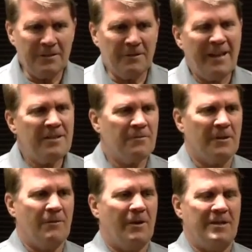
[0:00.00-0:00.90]
So that's
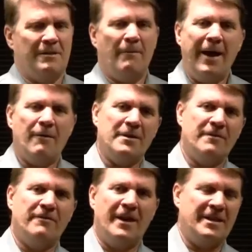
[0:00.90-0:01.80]
really what it's about.
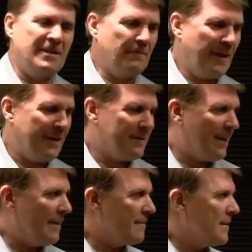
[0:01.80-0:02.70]
When you find these past
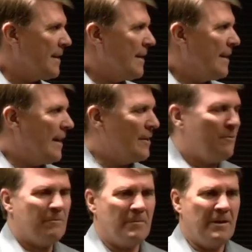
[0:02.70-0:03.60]
lives and